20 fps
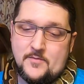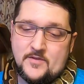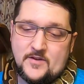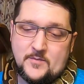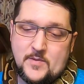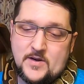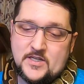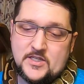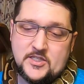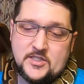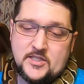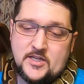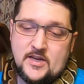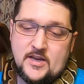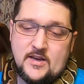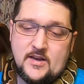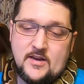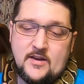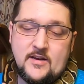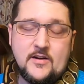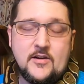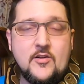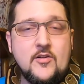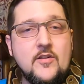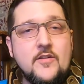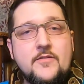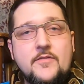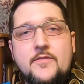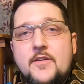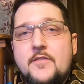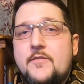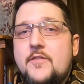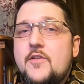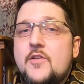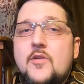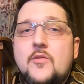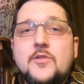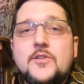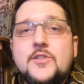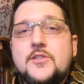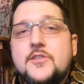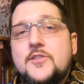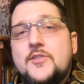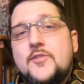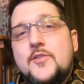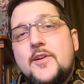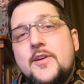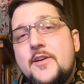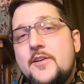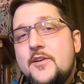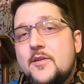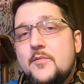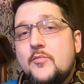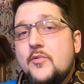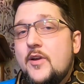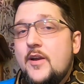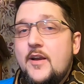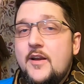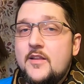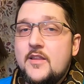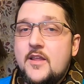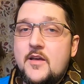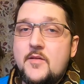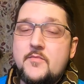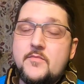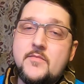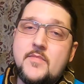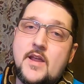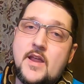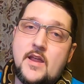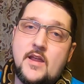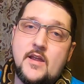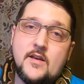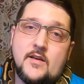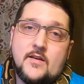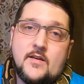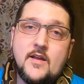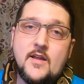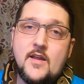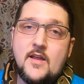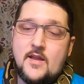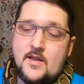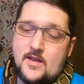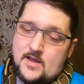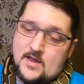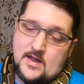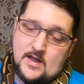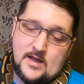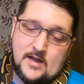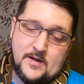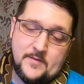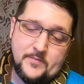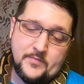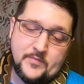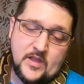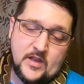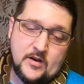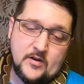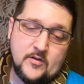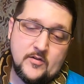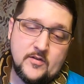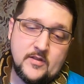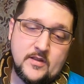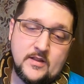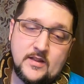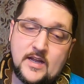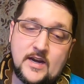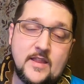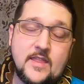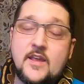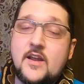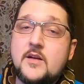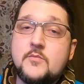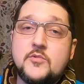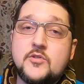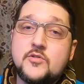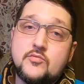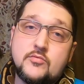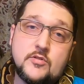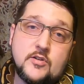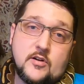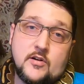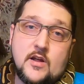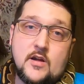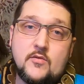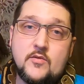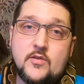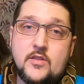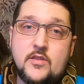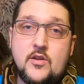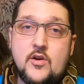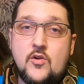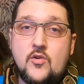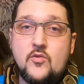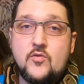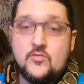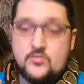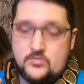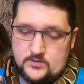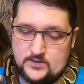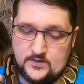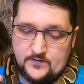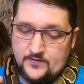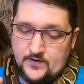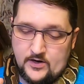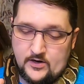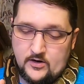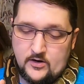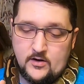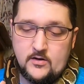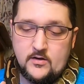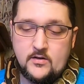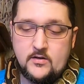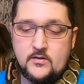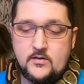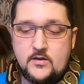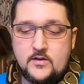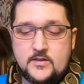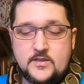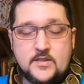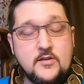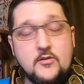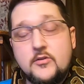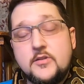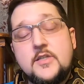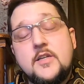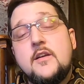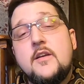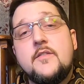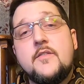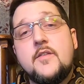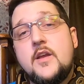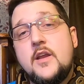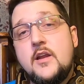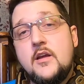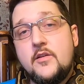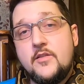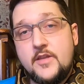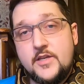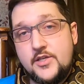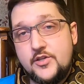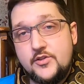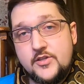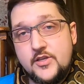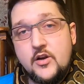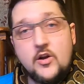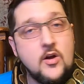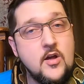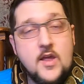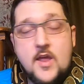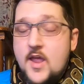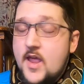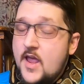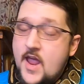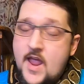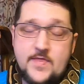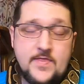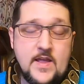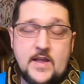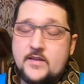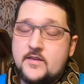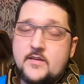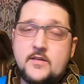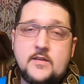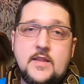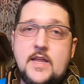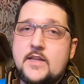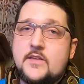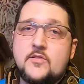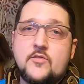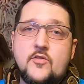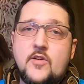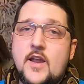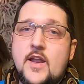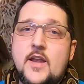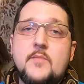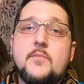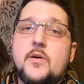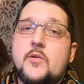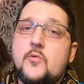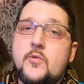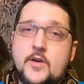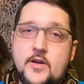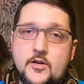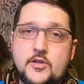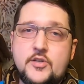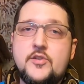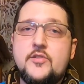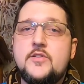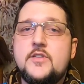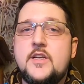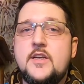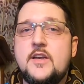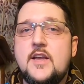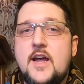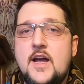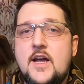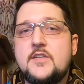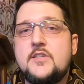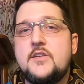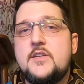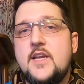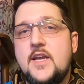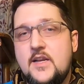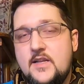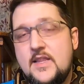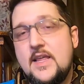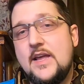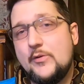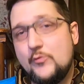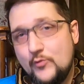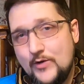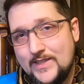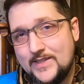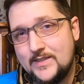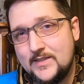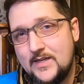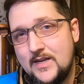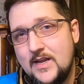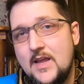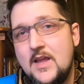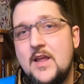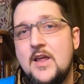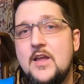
especially, you know, if you know what you're doing and you're breeding them, and you know, a lot of the animals will turn out with no severe or significant health issues at all, and that's great, but we are choosing not to take that risk.